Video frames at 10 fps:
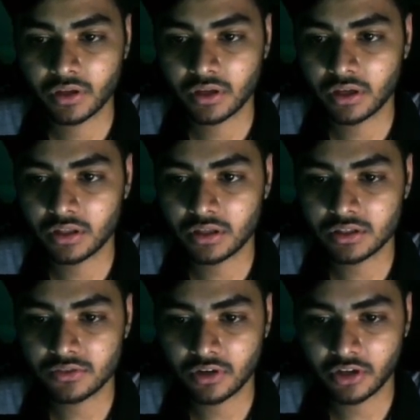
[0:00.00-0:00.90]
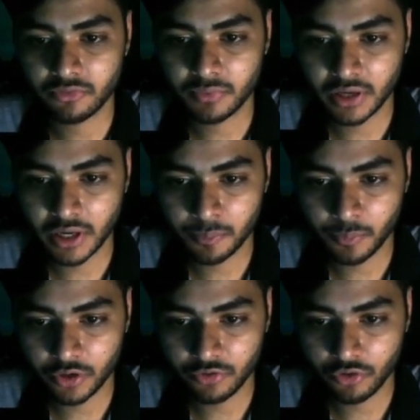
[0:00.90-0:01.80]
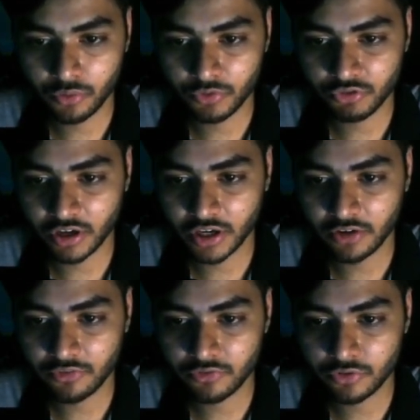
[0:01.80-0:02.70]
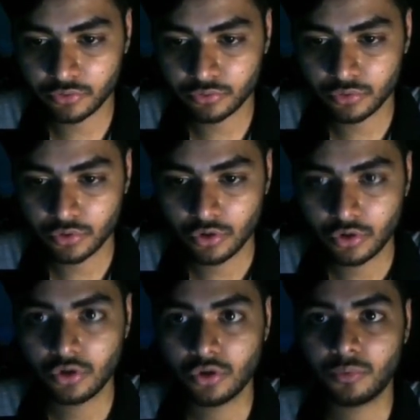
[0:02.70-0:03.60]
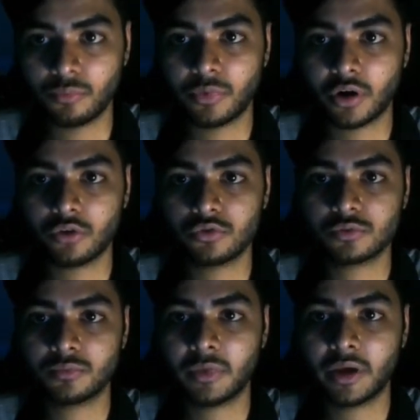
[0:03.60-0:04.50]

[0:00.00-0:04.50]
and this will give me an endpoint from which I have to browse my